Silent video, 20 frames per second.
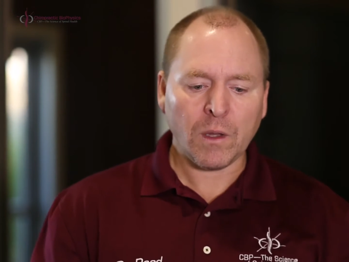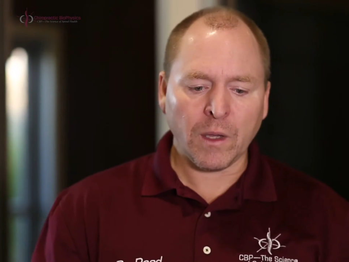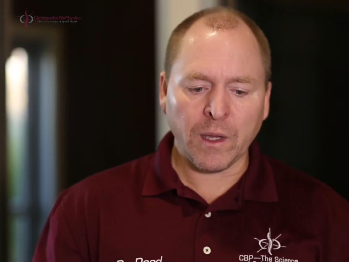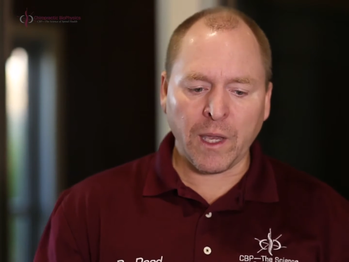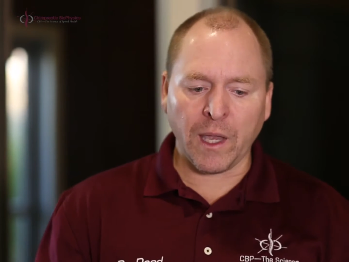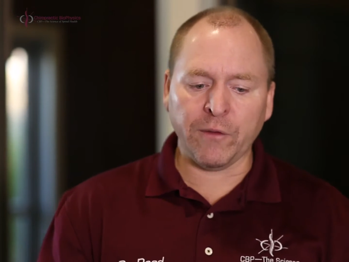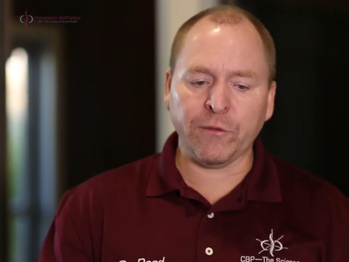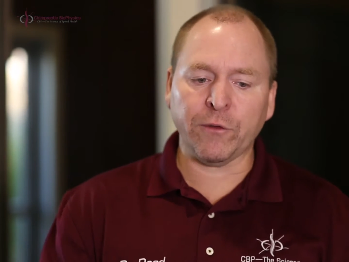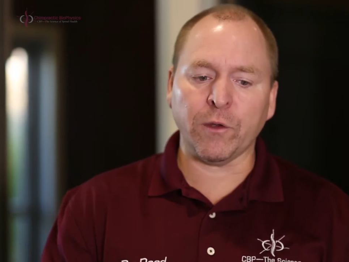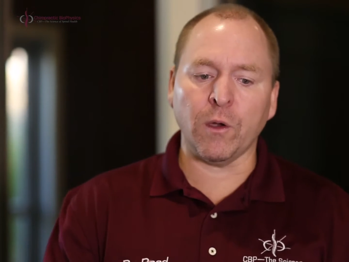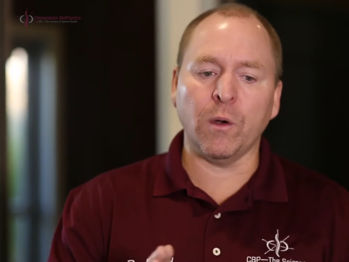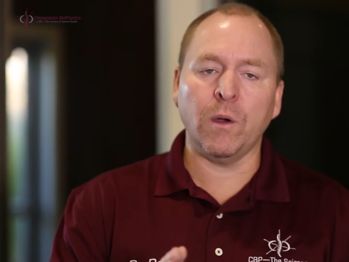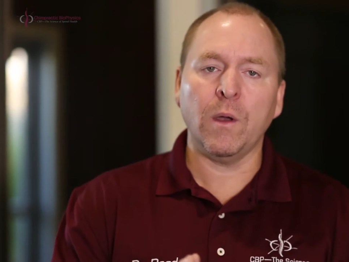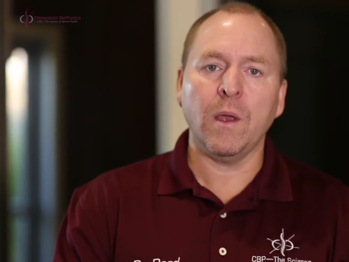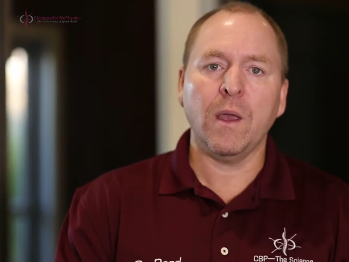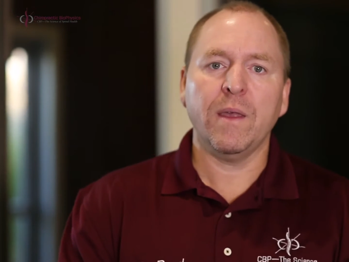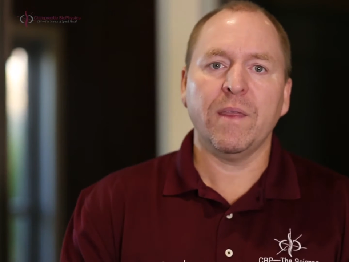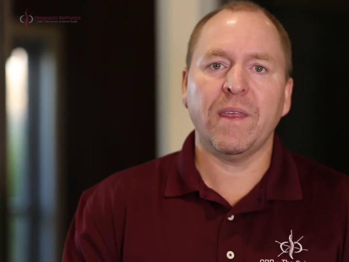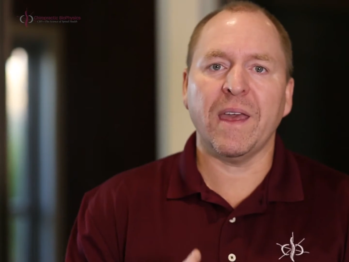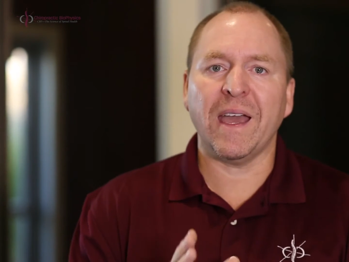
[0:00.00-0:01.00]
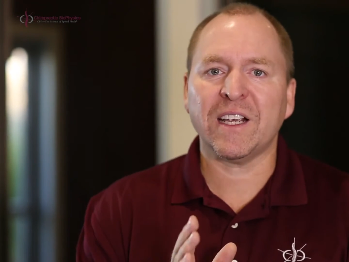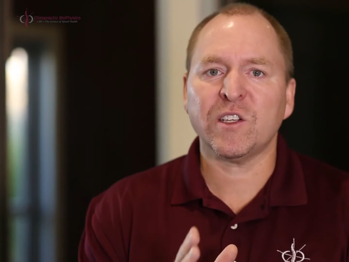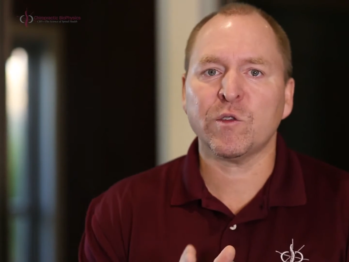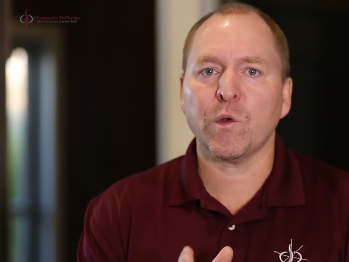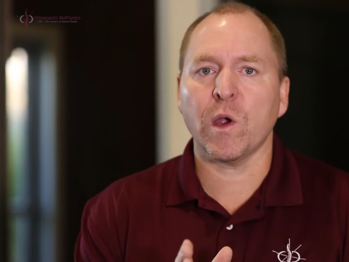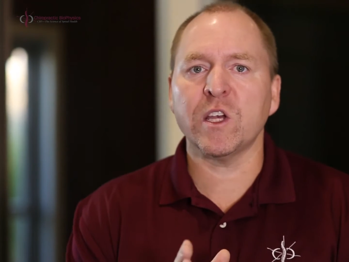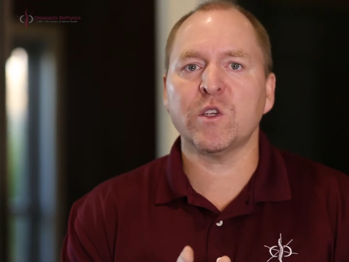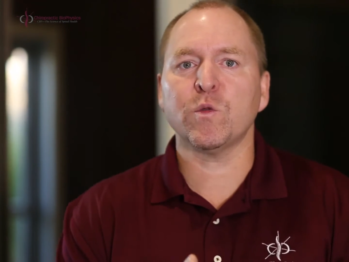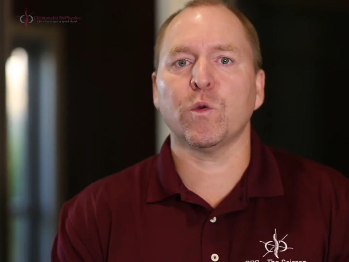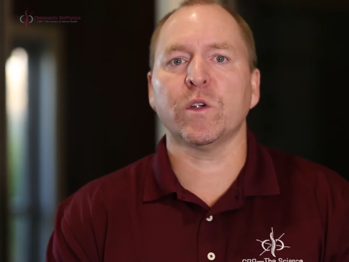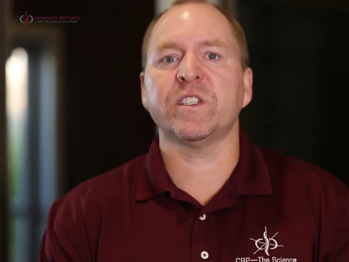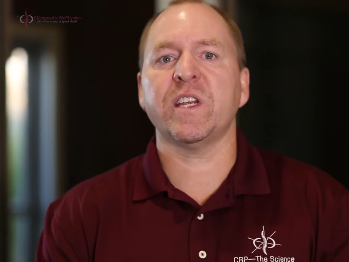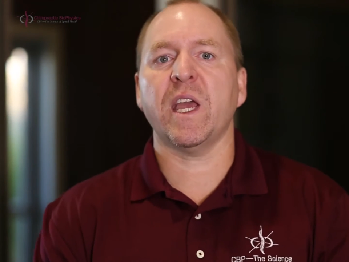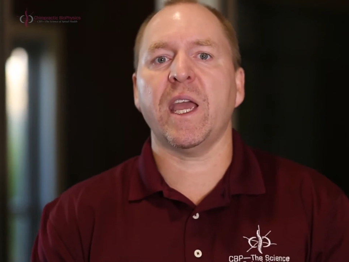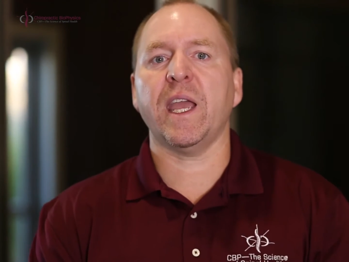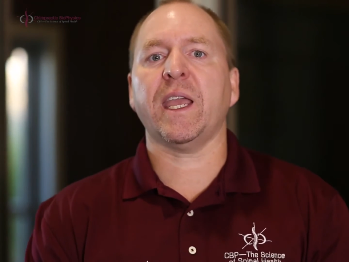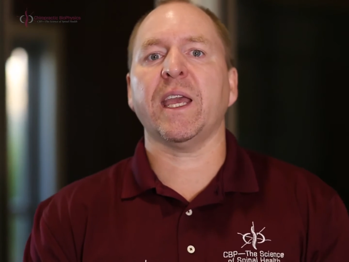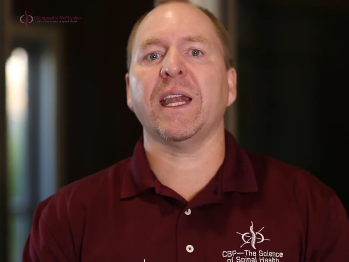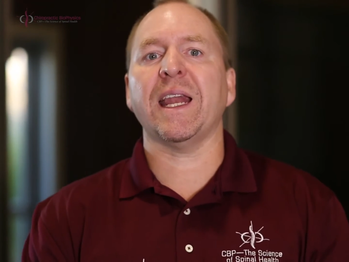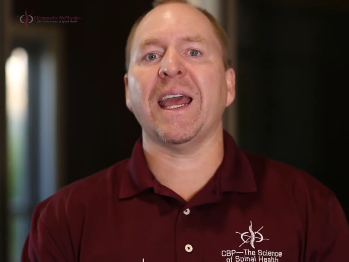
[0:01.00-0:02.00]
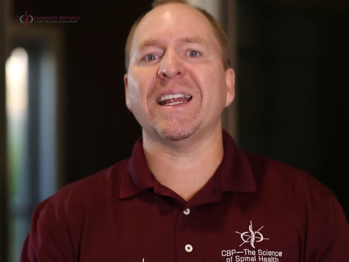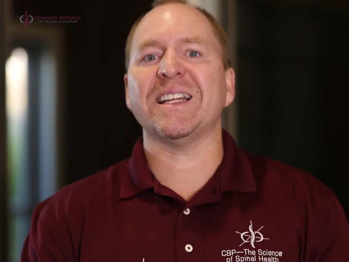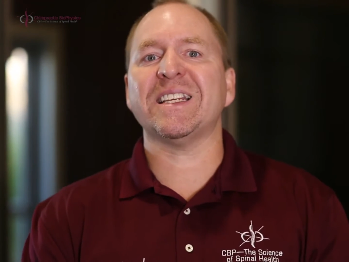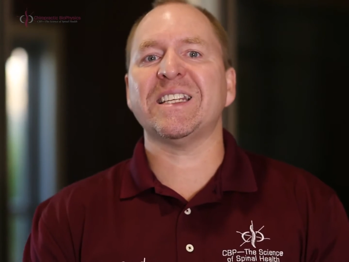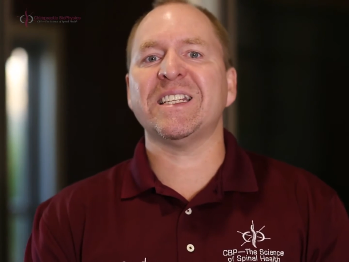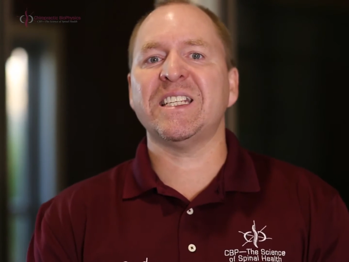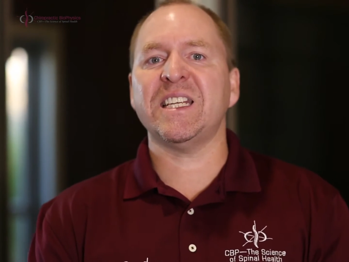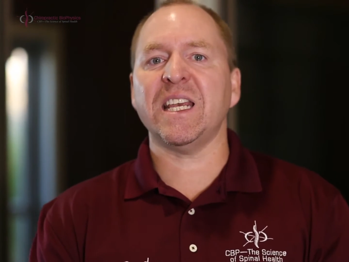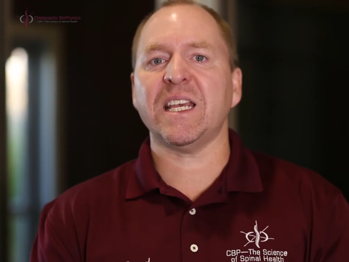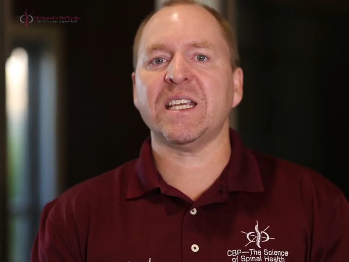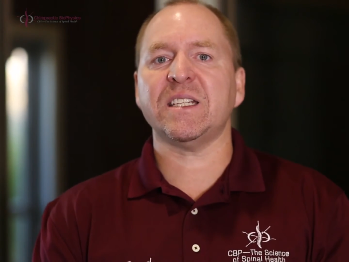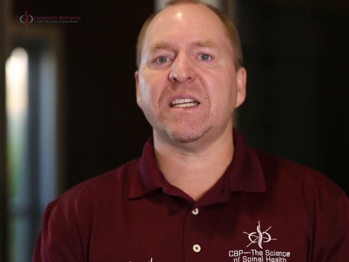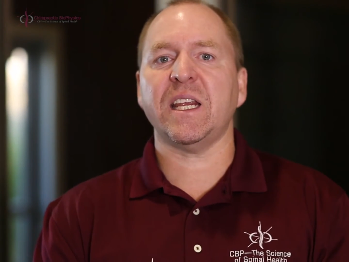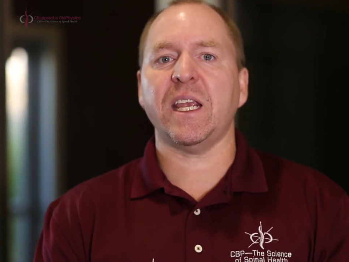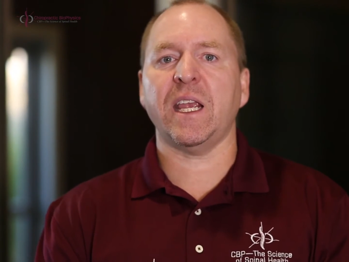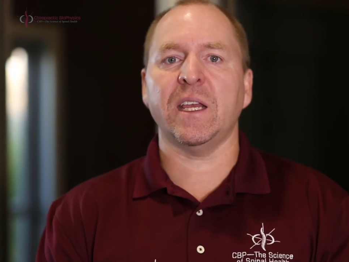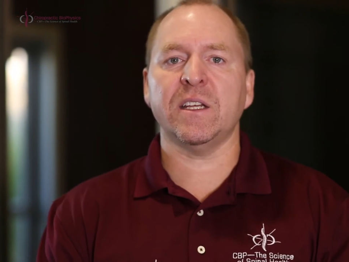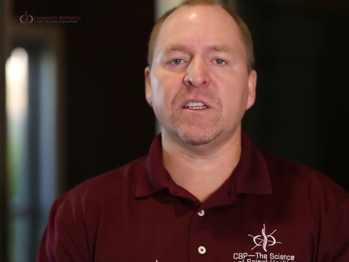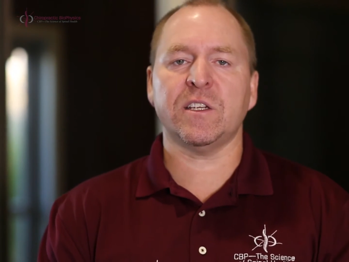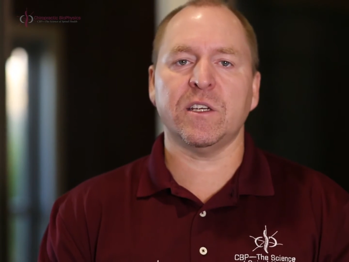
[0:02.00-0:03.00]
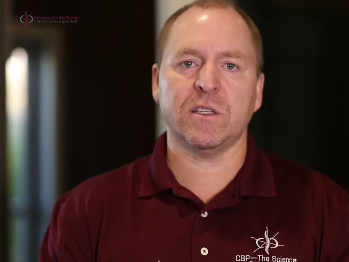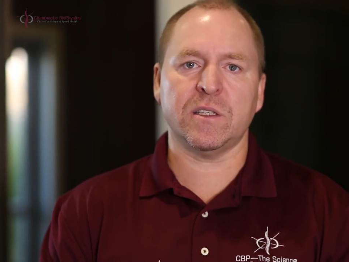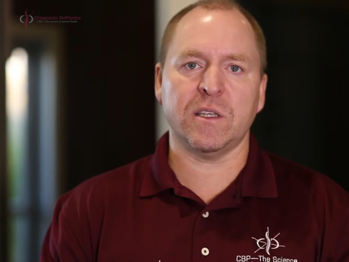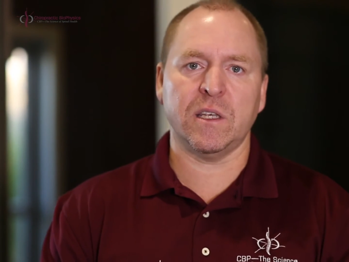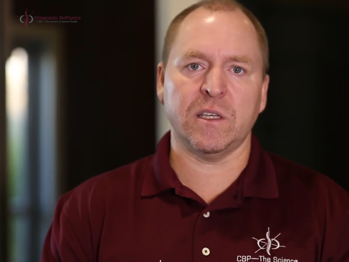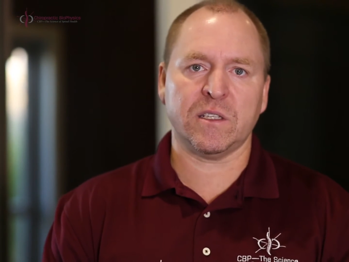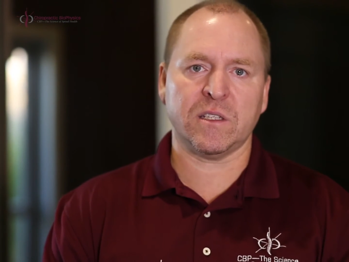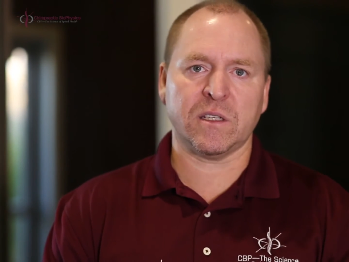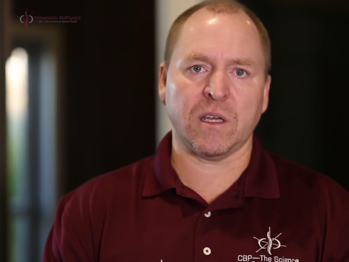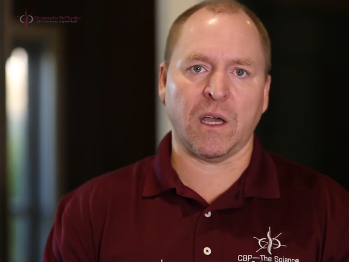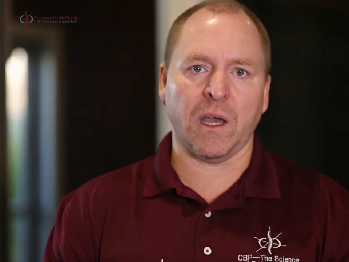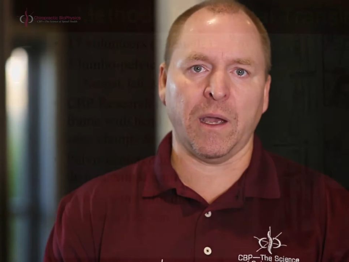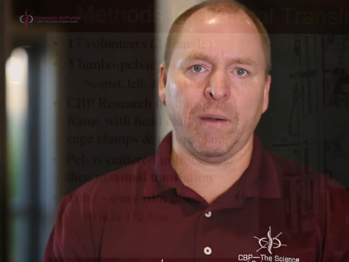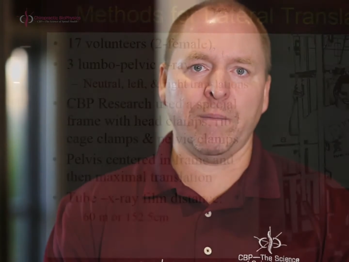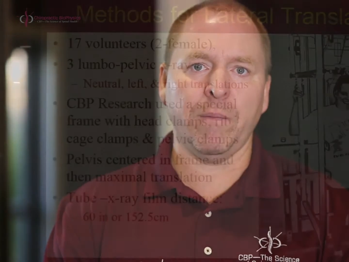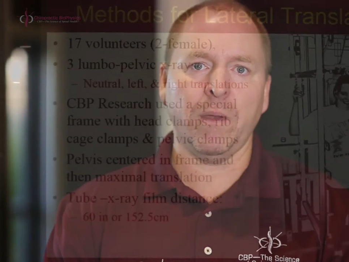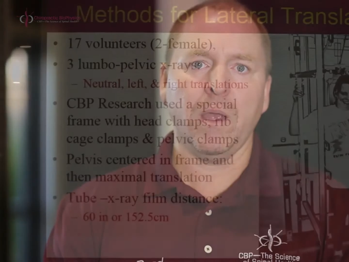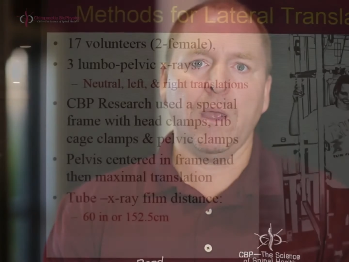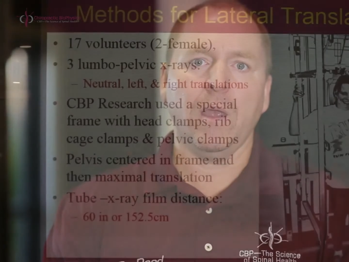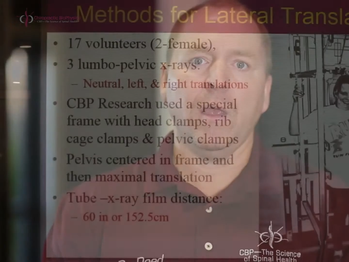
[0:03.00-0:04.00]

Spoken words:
Okay, so the x-rays were taken at 60 inches this time,